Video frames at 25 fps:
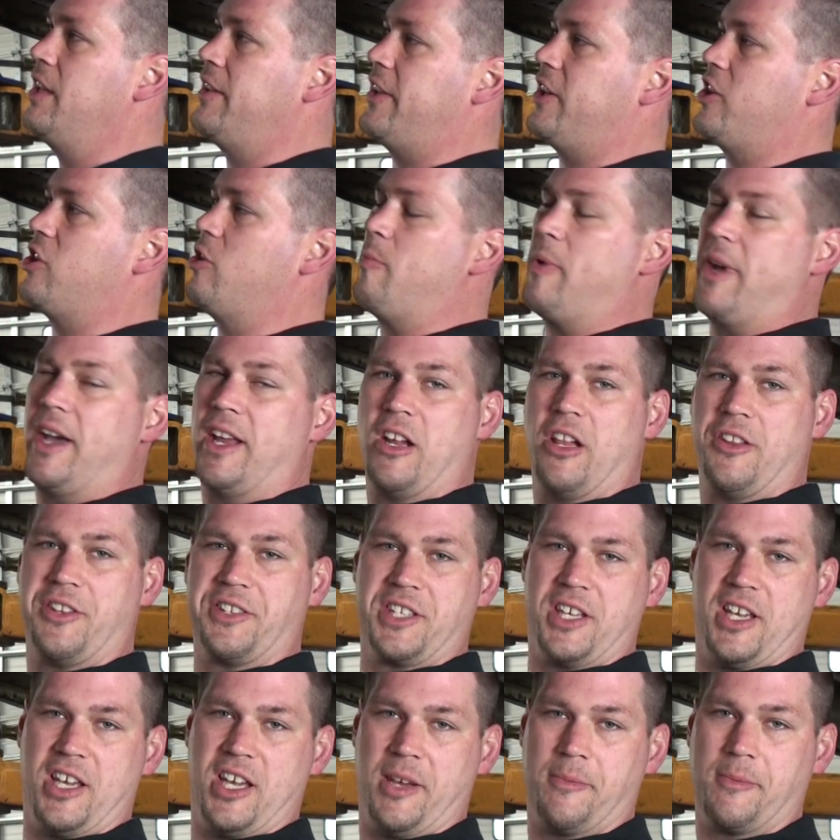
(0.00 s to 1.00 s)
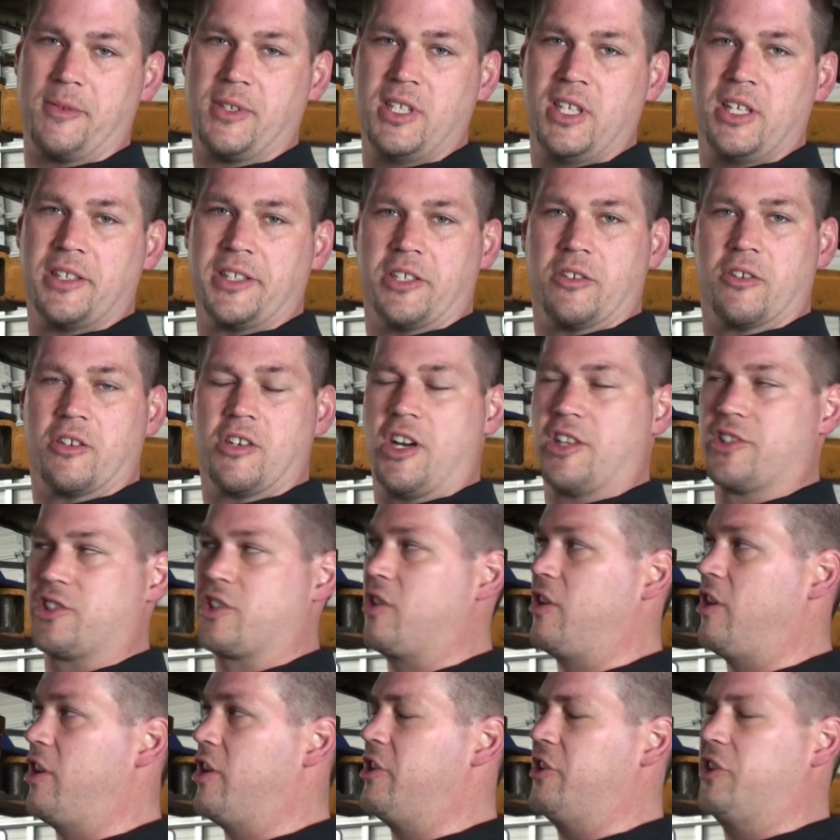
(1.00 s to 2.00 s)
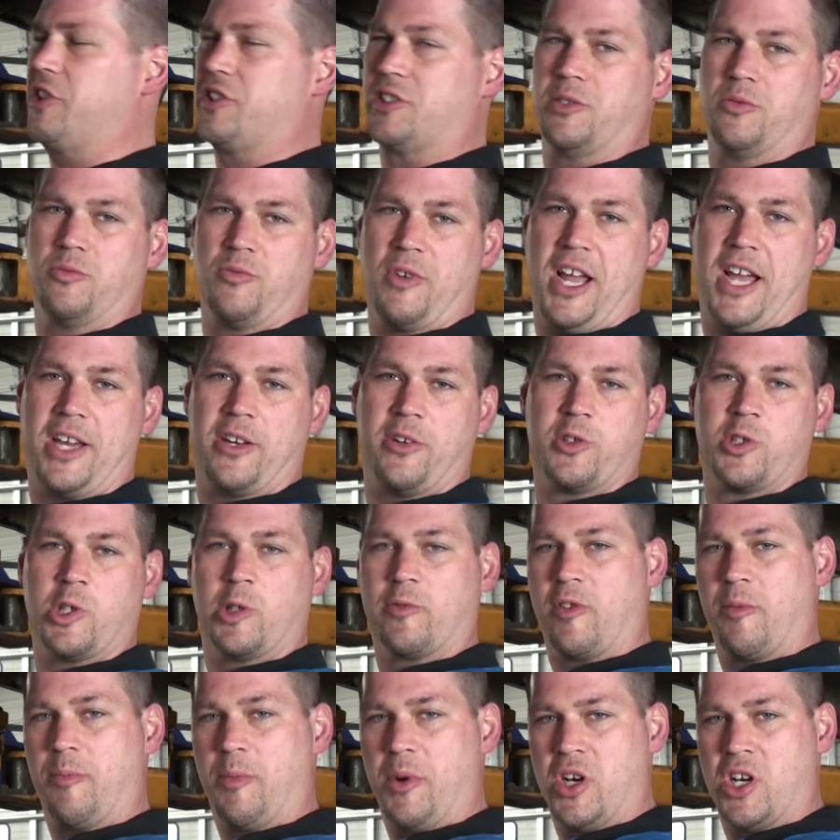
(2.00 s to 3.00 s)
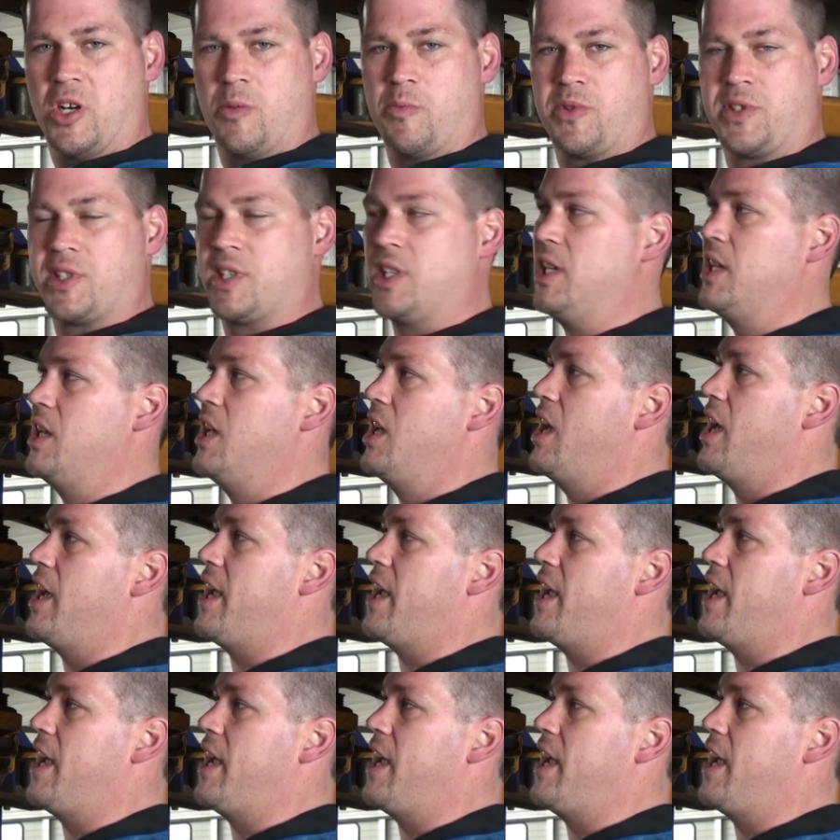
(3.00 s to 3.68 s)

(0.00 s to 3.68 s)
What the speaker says: They go bad all the time. They'll cause clunks and rattles over bumps,